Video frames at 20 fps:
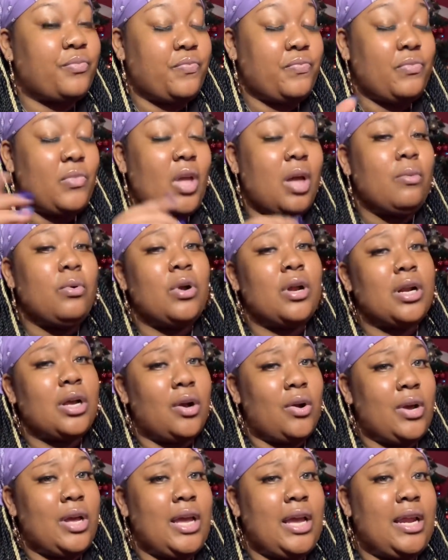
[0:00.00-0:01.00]
I'm going to go
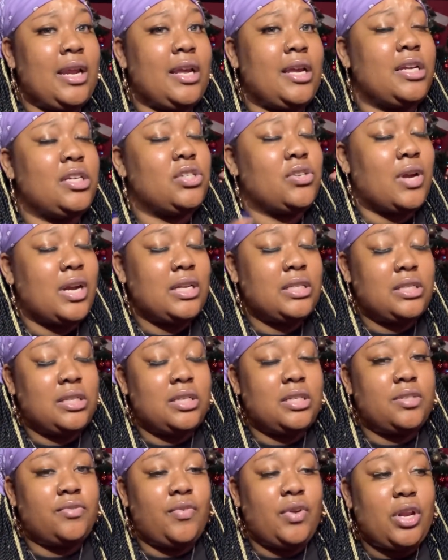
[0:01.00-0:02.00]
ahead and get straight into
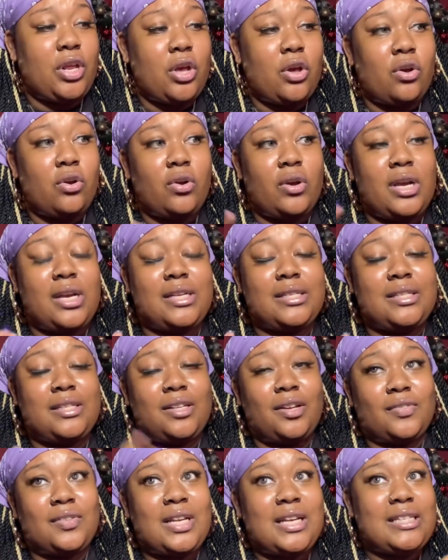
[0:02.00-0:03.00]
this video, go ahead and
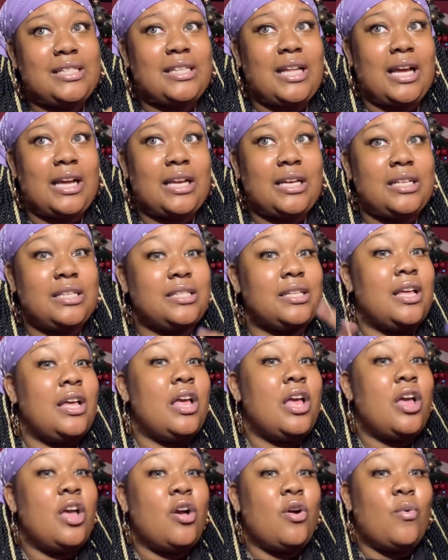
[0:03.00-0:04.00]
stuff their stockings
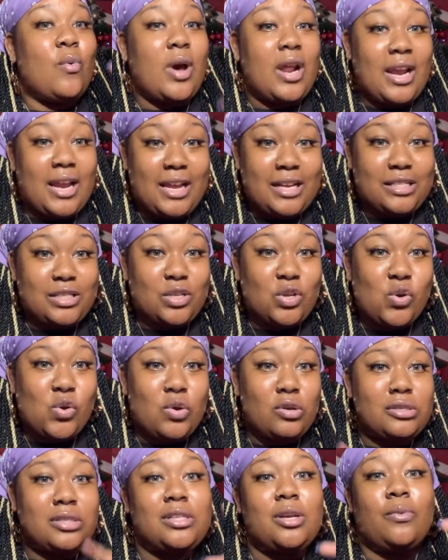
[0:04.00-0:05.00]
while they're at school.
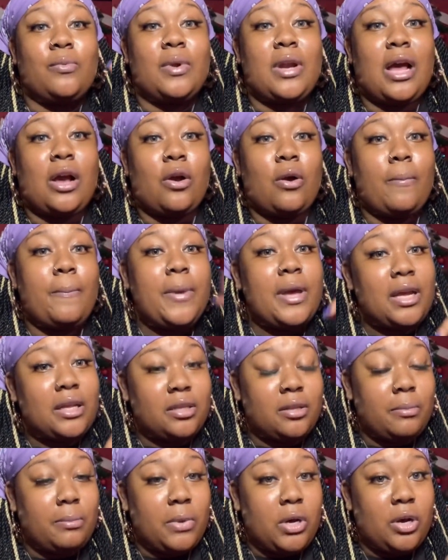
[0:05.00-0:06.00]
So when I go pick
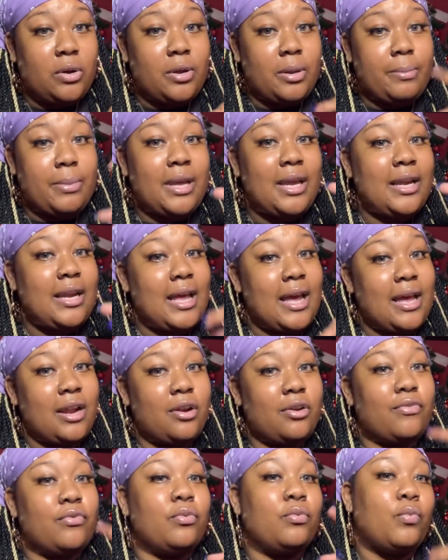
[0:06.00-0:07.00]
them up and pick dad
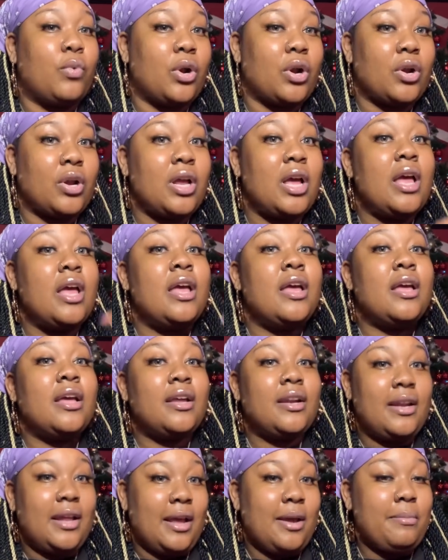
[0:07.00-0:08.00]
up from work,
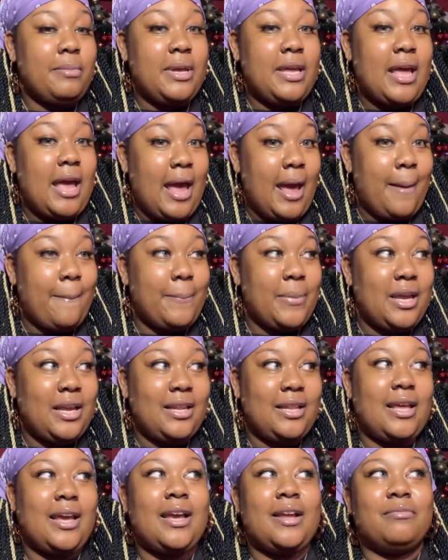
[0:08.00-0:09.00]
they'll be happy
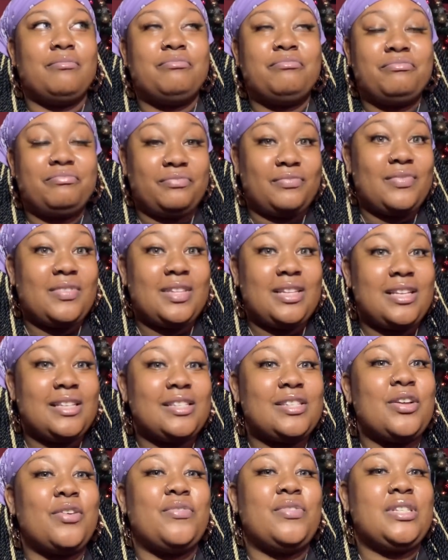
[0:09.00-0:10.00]
that the
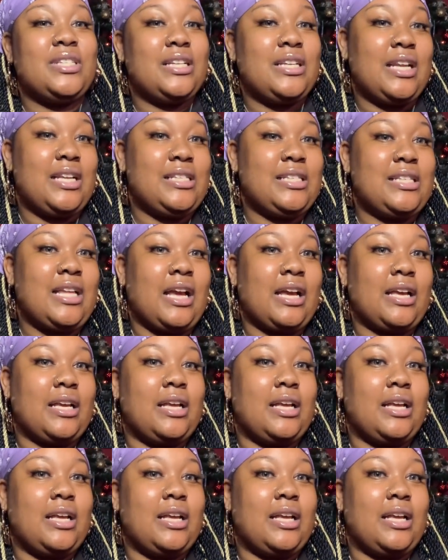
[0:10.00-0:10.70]
stuff is in their stockings.